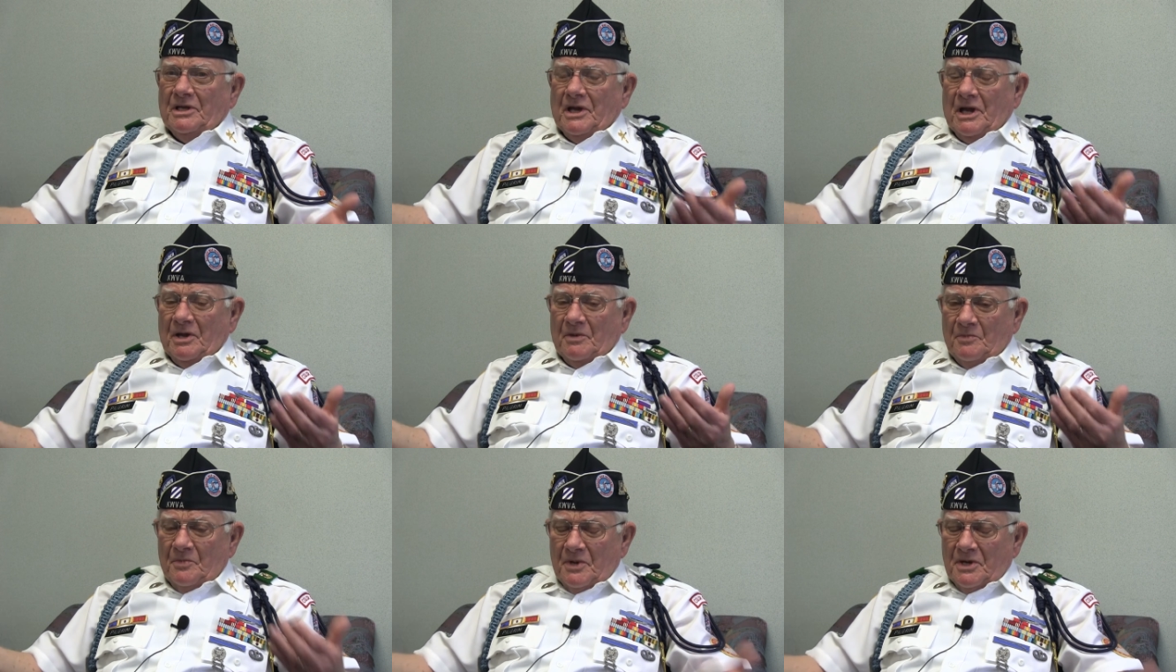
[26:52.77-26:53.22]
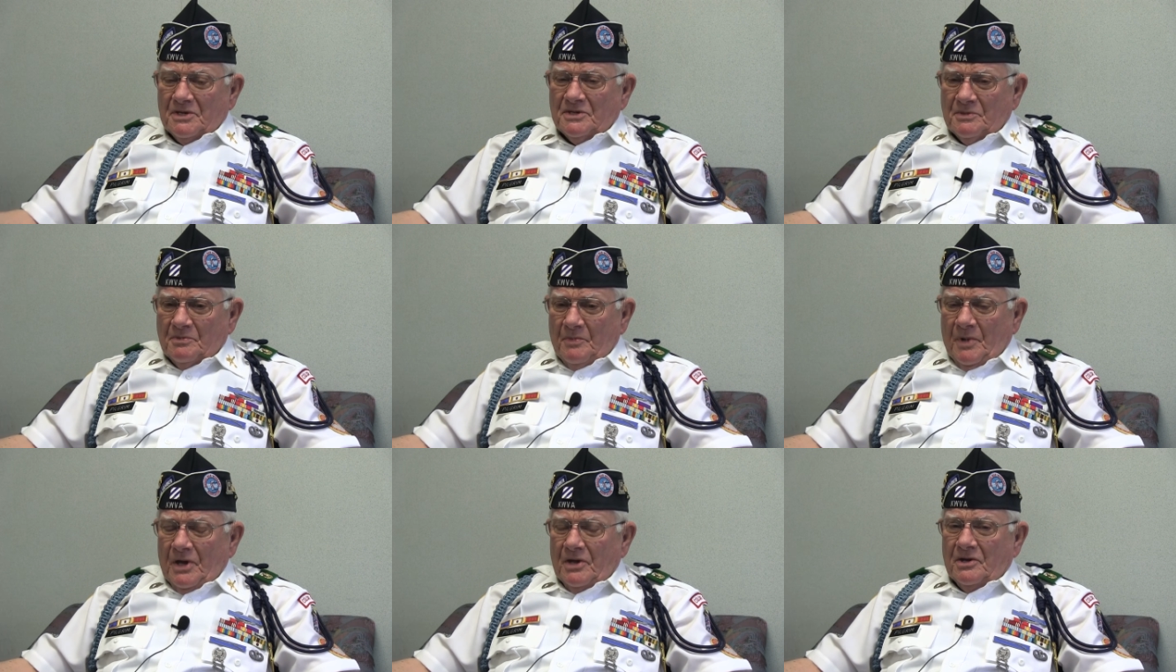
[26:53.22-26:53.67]
and I
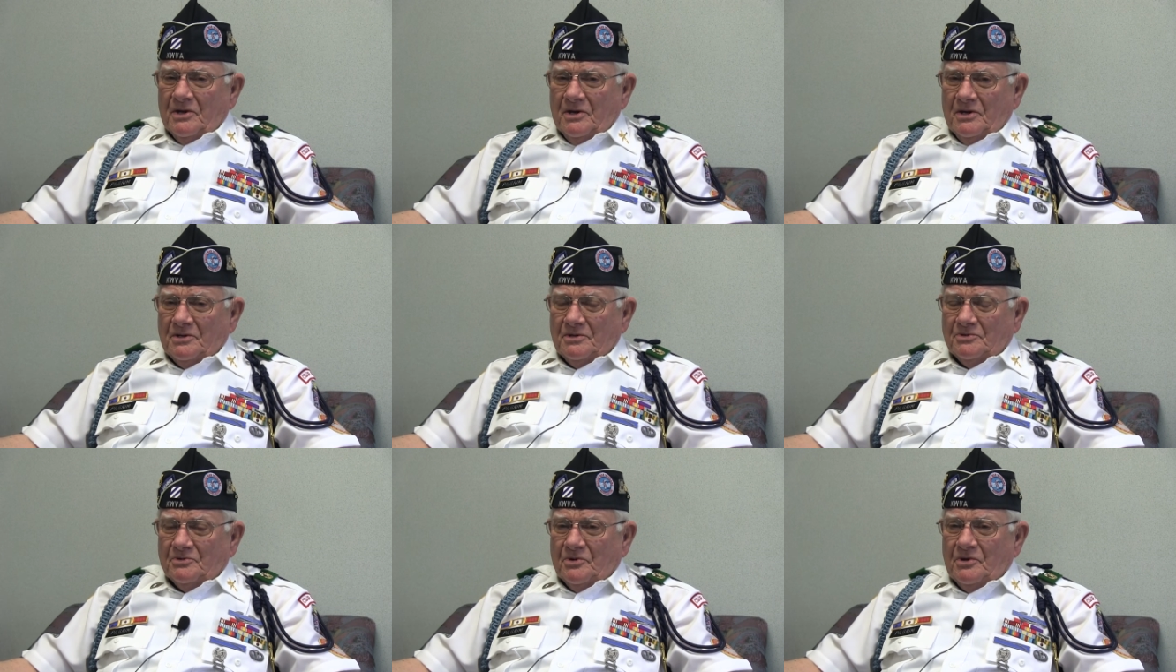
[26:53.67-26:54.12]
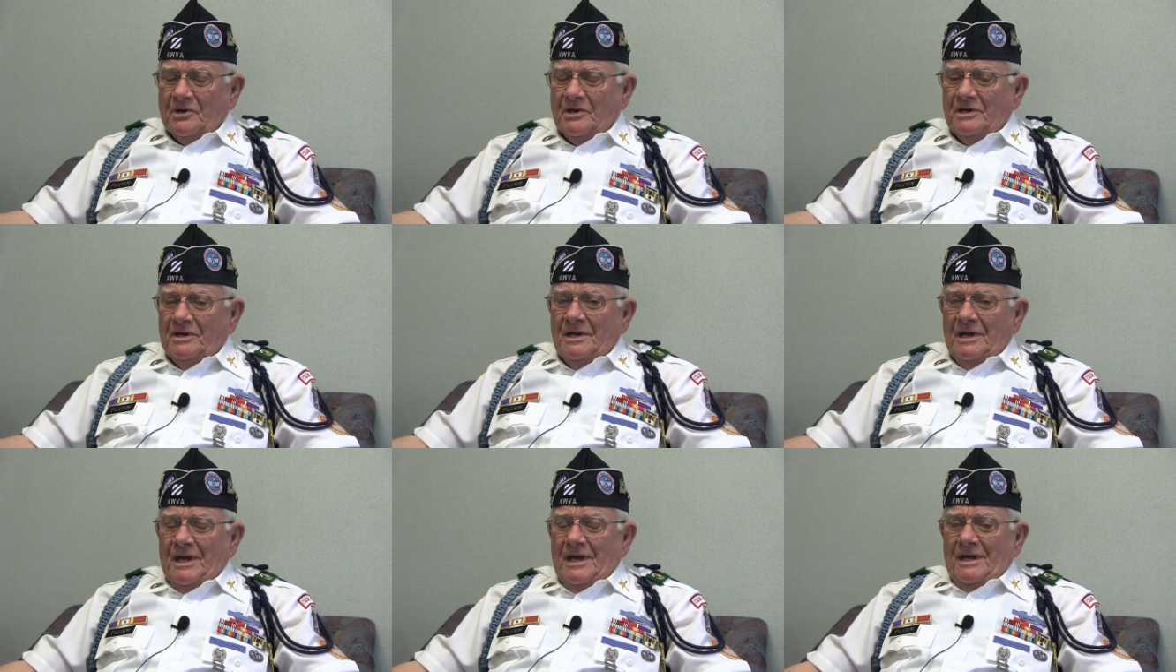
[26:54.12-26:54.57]
miss my
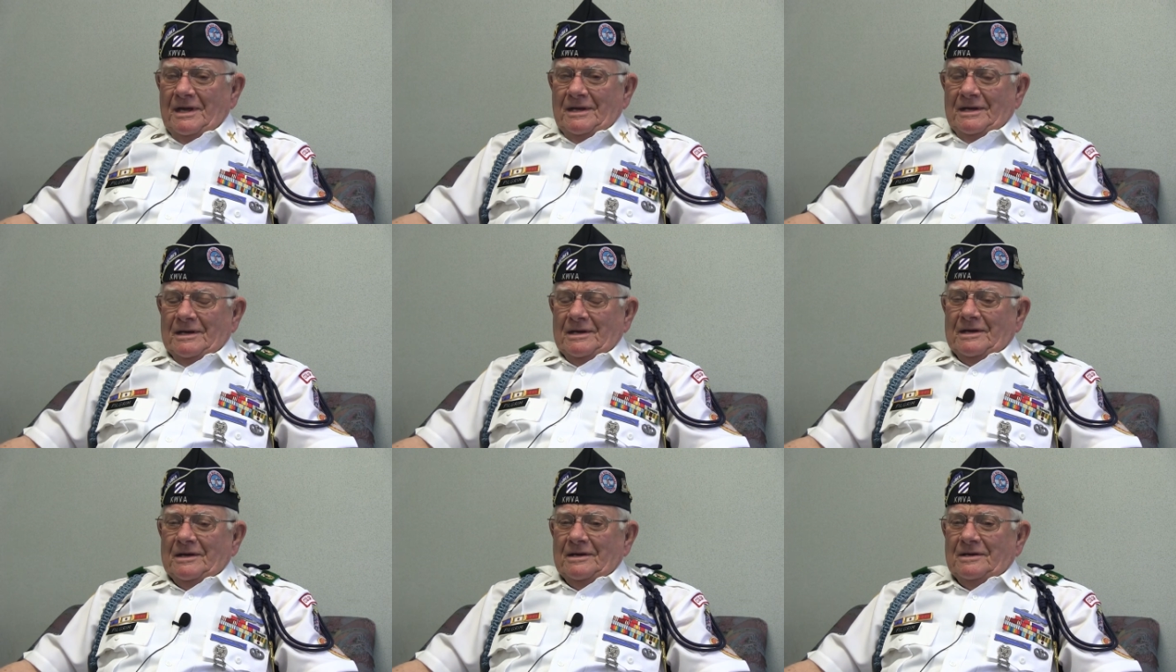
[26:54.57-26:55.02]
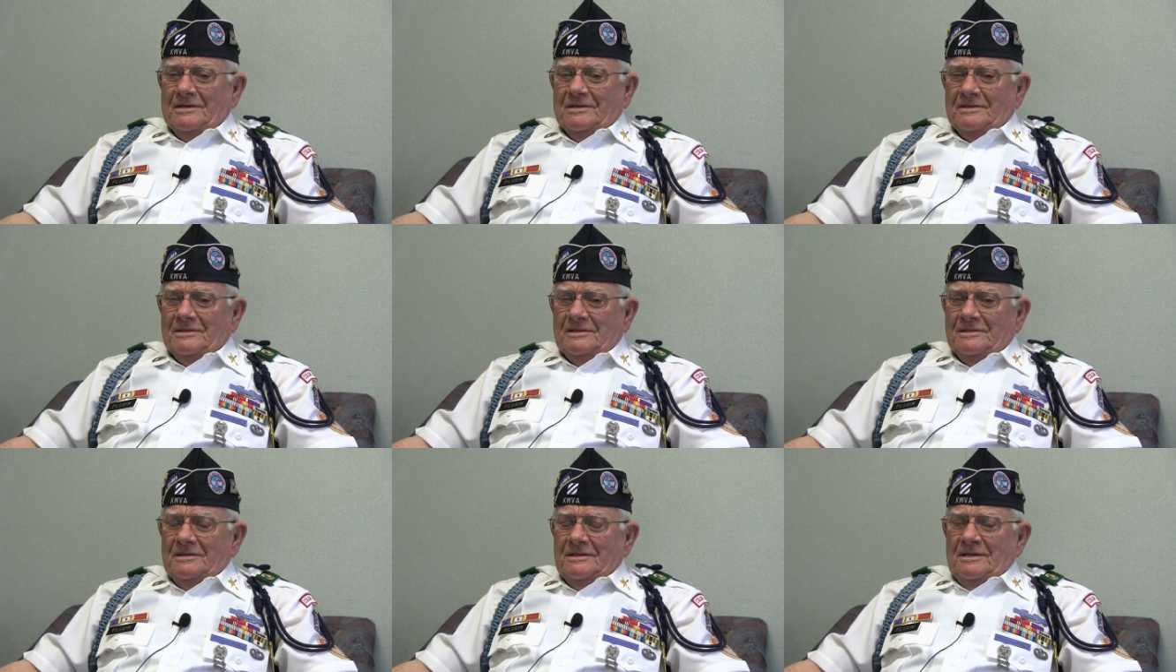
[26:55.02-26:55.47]
country,
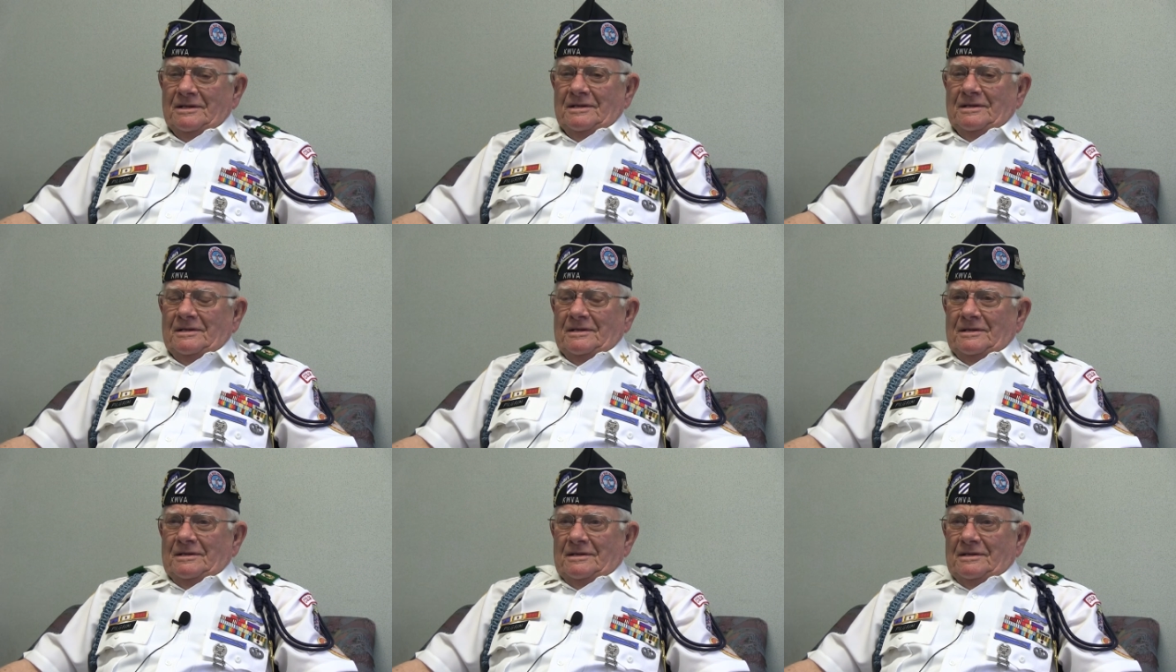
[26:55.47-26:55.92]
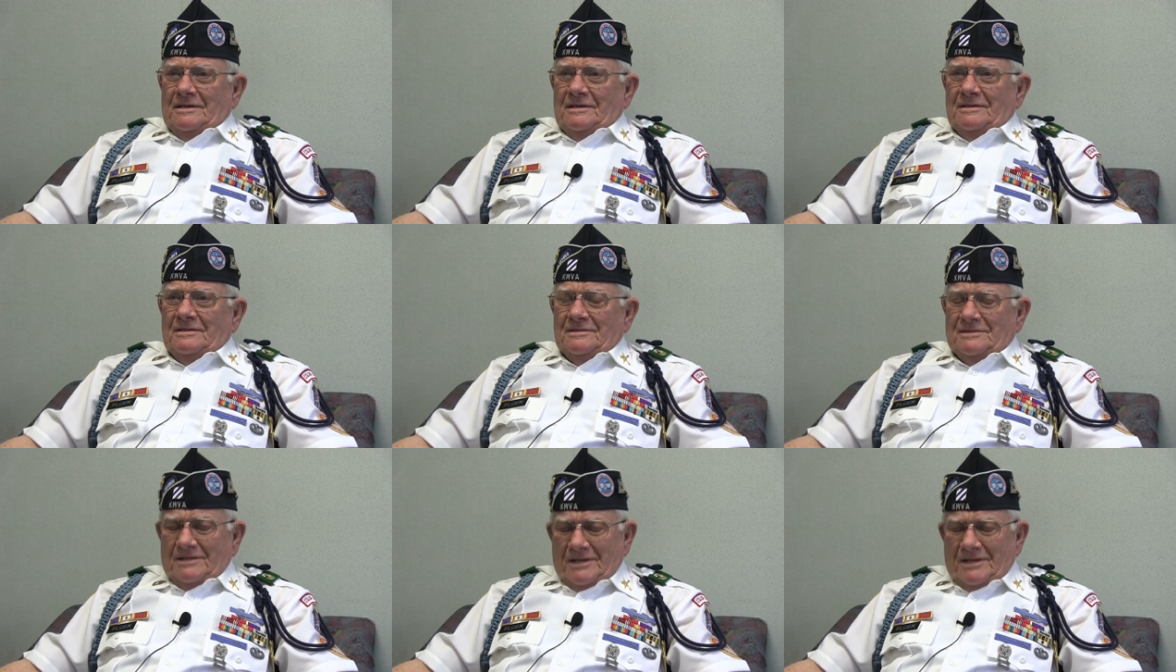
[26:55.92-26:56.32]
and Time to go.